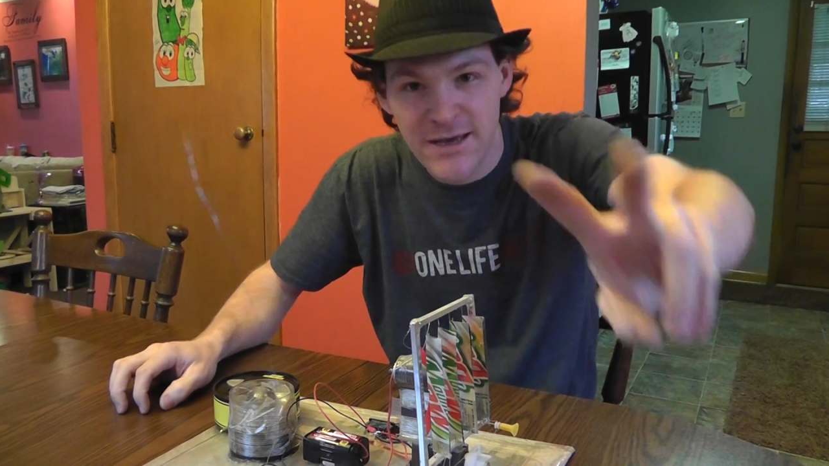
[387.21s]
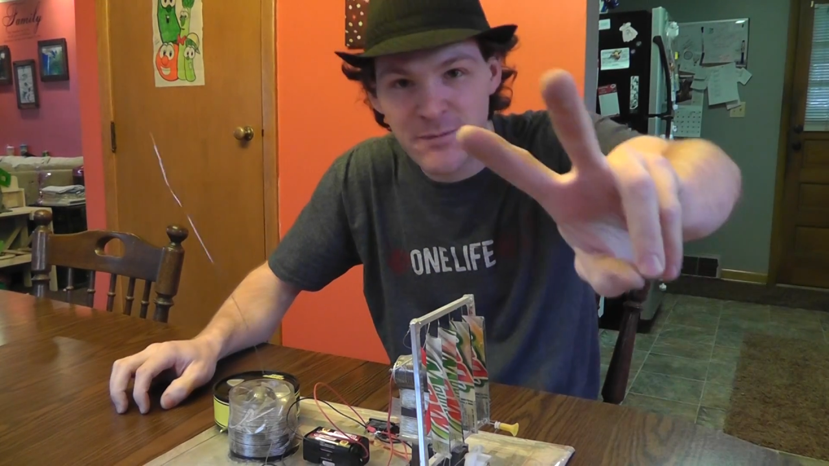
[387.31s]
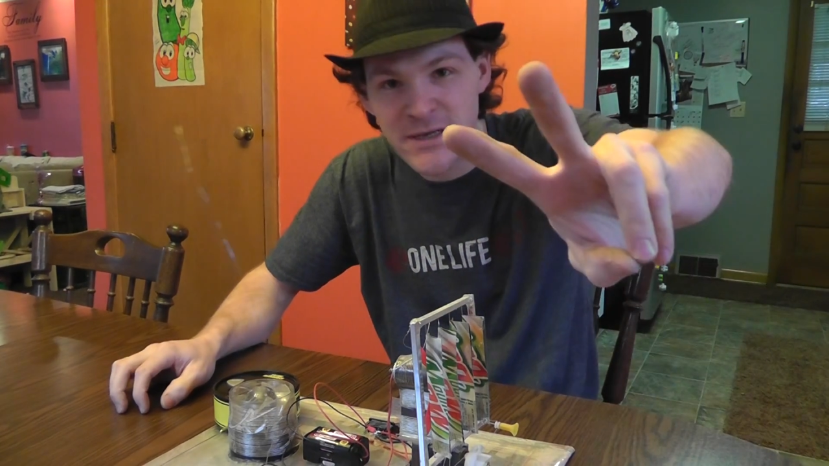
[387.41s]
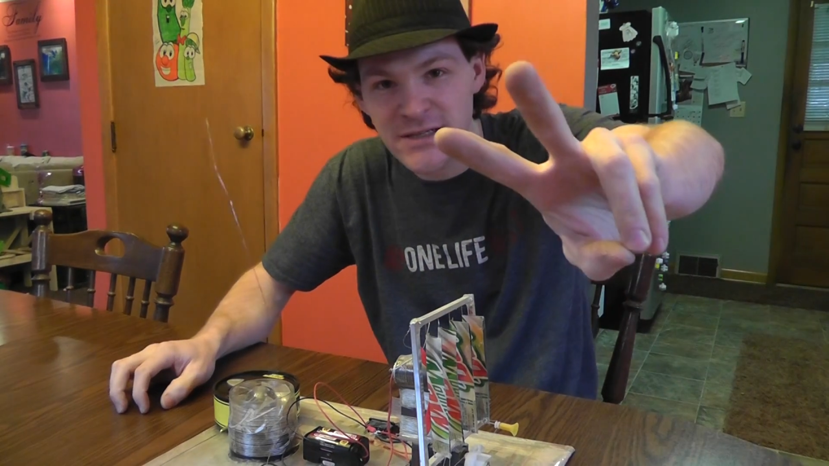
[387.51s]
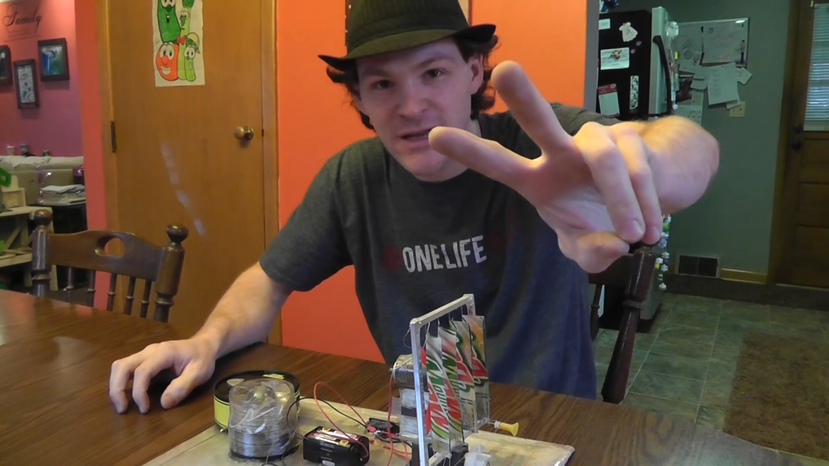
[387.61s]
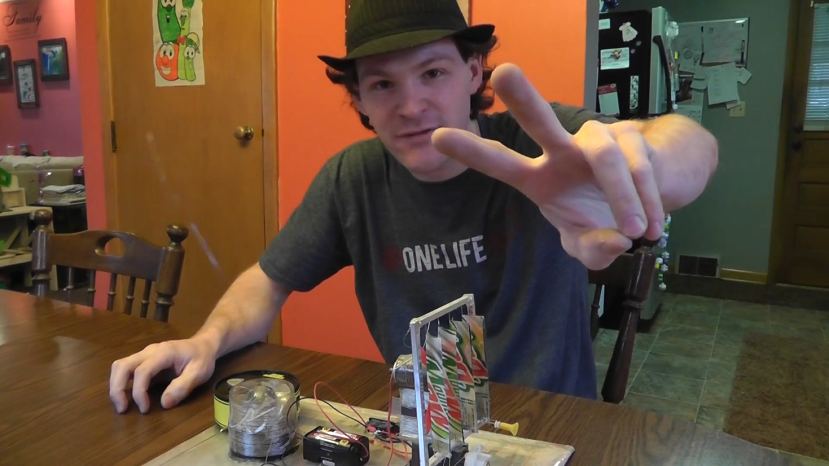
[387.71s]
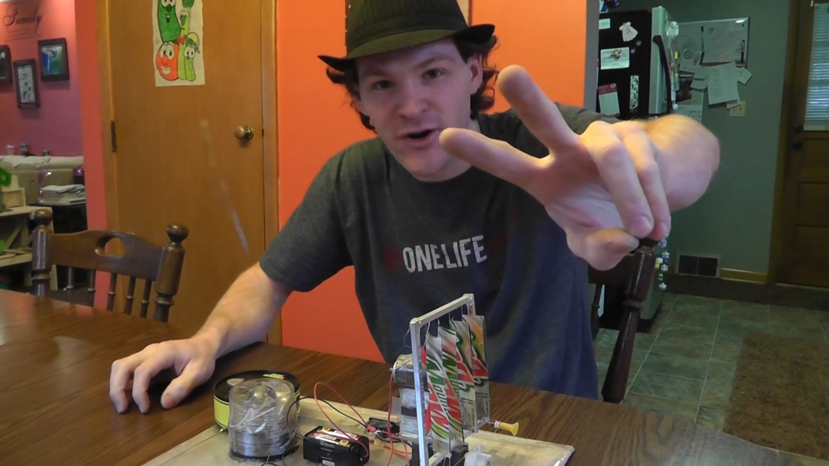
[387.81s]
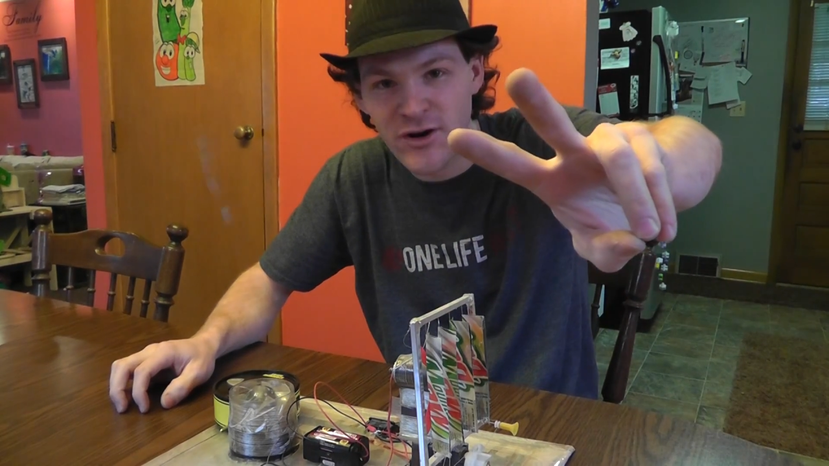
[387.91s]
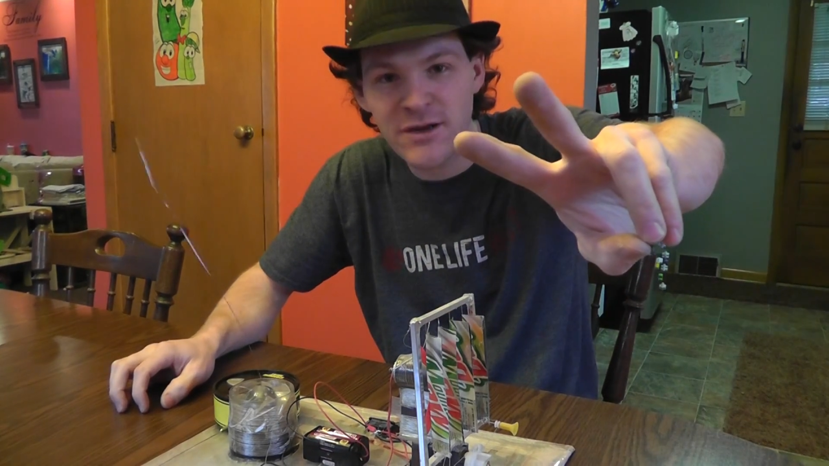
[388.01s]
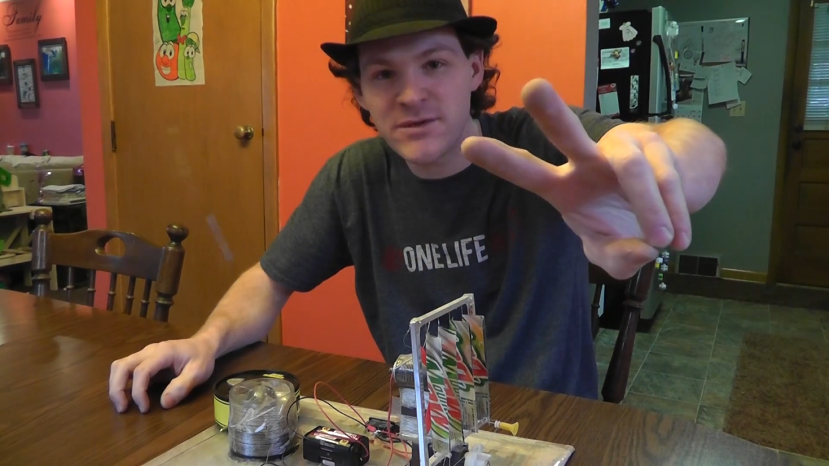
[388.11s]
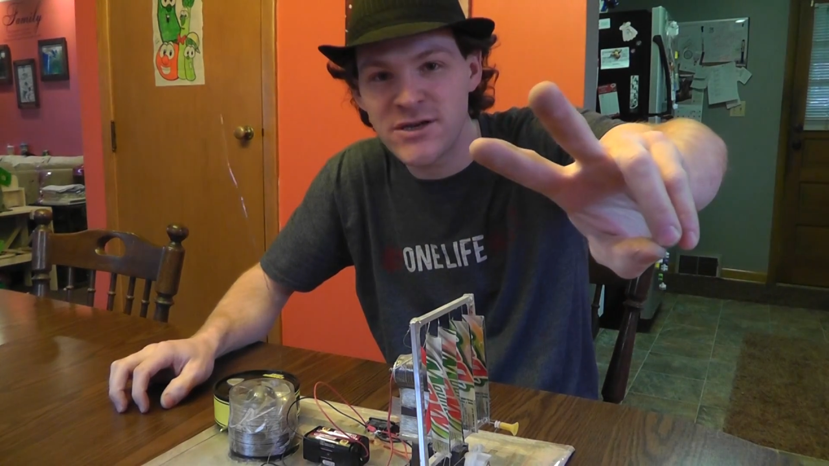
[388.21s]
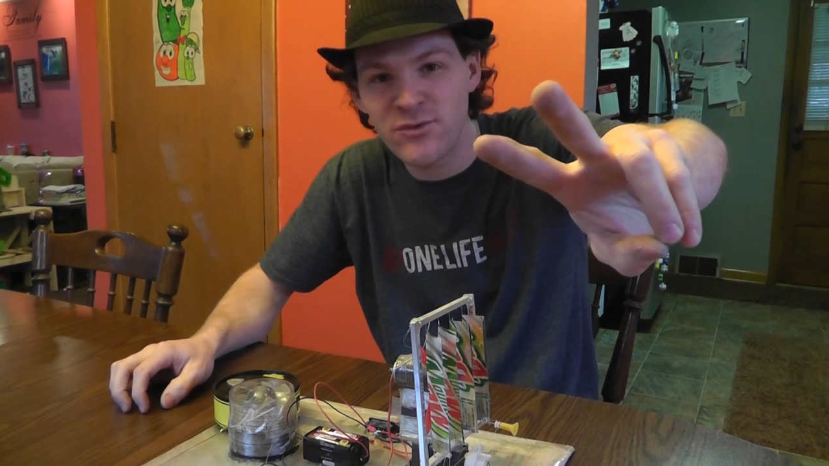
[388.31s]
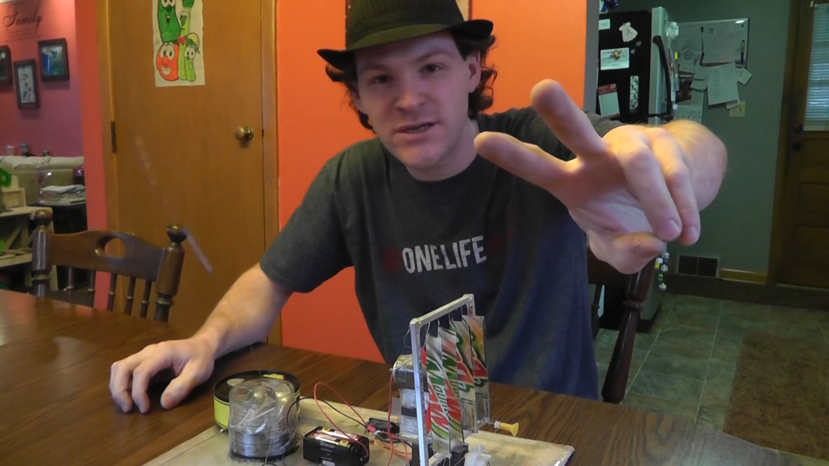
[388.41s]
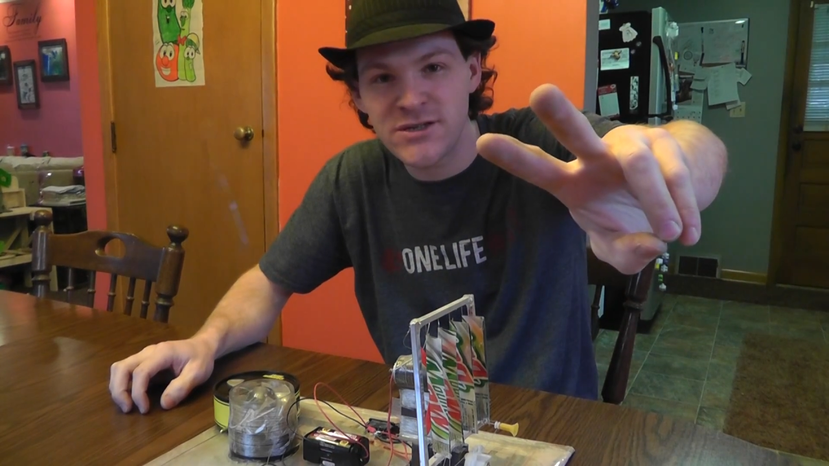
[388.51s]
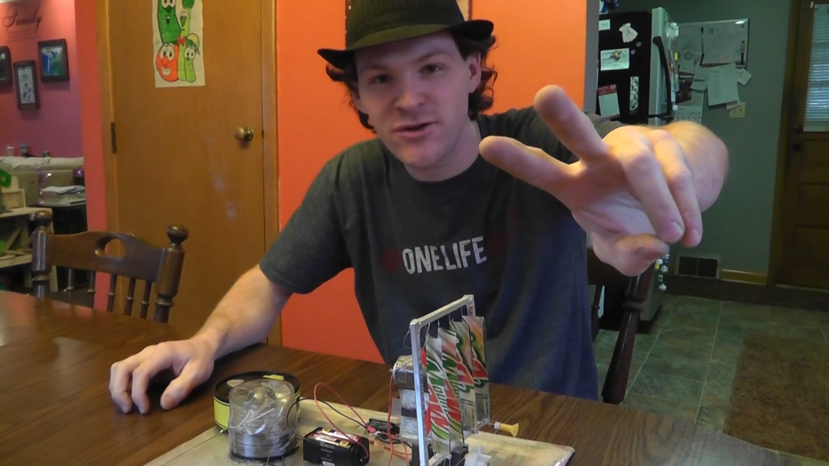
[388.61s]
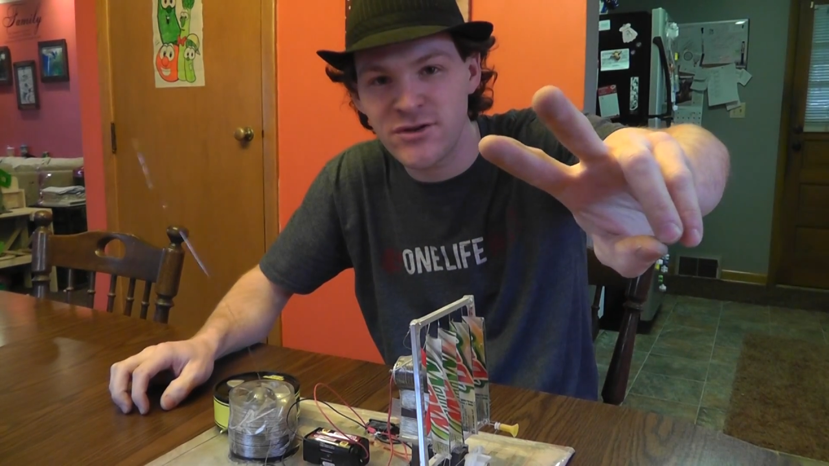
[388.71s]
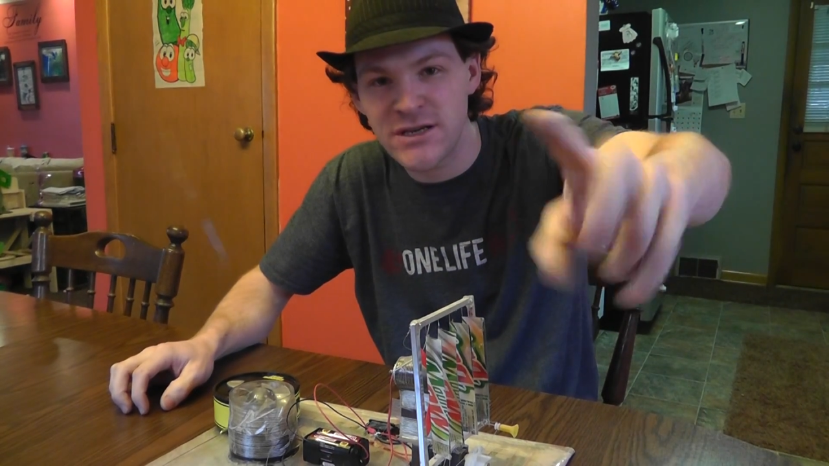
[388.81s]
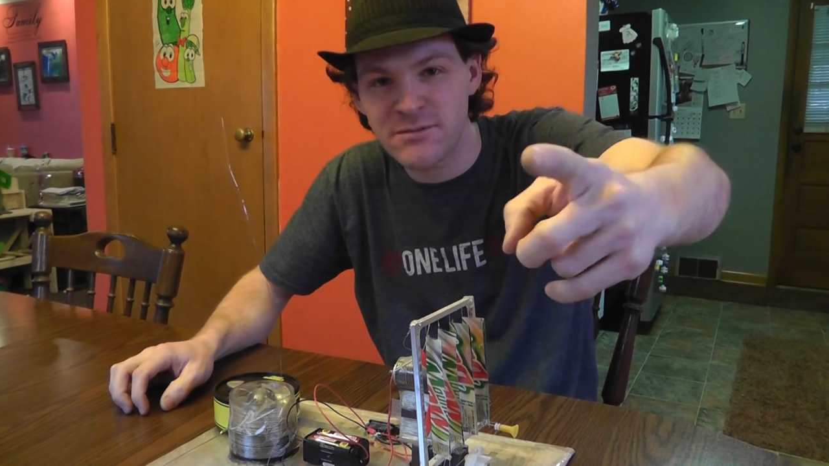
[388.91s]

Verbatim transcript: Peace and love. R W G Research